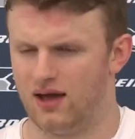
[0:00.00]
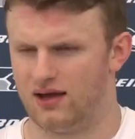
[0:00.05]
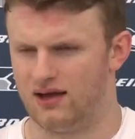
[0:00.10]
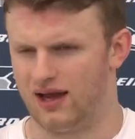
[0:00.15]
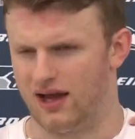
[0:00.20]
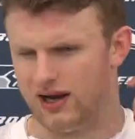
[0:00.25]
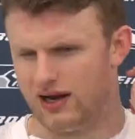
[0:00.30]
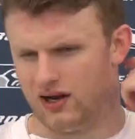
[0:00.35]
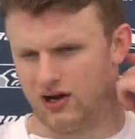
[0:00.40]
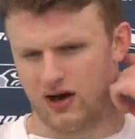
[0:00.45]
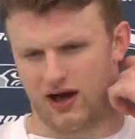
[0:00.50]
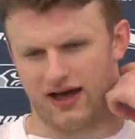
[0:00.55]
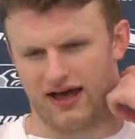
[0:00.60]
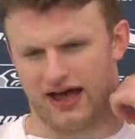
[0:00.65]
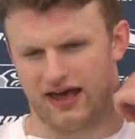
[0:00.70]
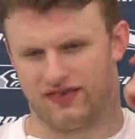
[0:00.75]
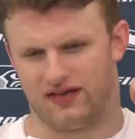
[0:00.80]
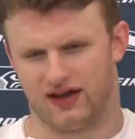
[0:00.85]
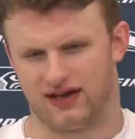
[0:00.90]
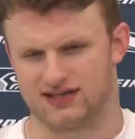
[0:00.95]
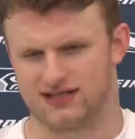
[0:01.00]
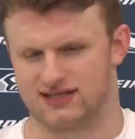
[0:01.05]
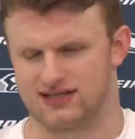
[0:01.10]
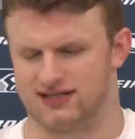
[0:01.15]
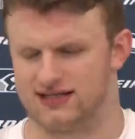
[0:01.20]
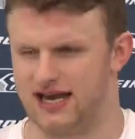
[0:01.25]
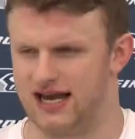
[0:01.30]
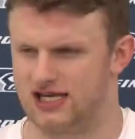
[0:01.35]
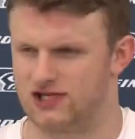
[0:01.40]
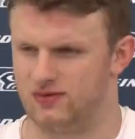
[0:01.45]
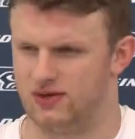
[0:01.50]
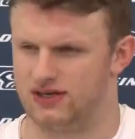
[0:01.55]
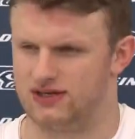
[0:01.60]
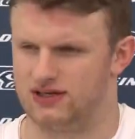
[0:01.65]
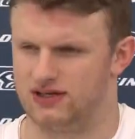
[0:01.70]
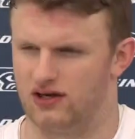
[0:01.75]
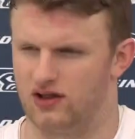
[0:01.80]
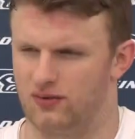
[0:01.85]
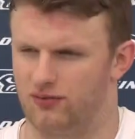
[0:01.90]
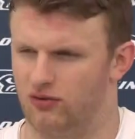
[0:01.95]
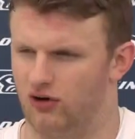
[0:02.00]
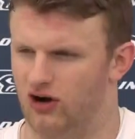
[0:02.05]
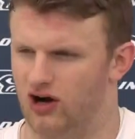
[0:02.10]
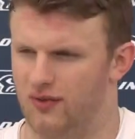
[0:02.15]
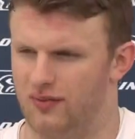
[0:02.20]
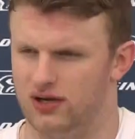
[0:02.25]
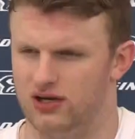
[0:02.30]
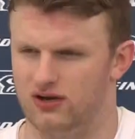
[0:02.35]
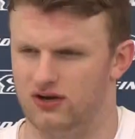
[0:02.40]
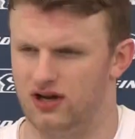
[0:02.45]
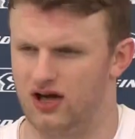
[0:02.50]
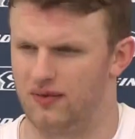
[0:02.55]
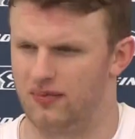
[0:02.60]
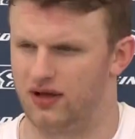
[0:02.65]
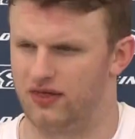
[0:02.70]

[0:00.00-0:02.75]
Yeah, you know, I think it's just a testament to, you know, the program at UW.